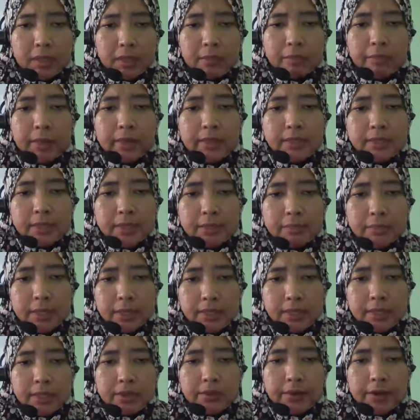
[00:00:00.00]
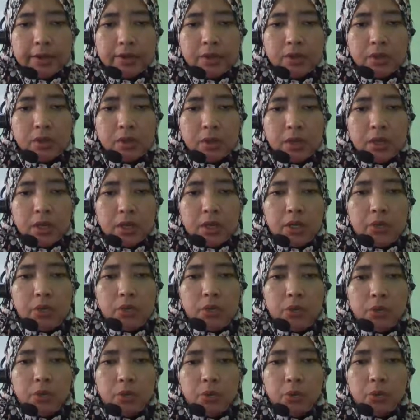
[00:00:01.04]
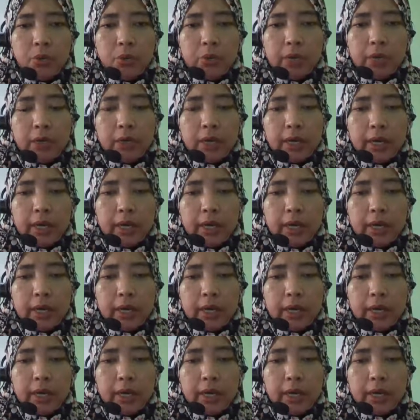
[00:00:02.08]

x base e, right? So you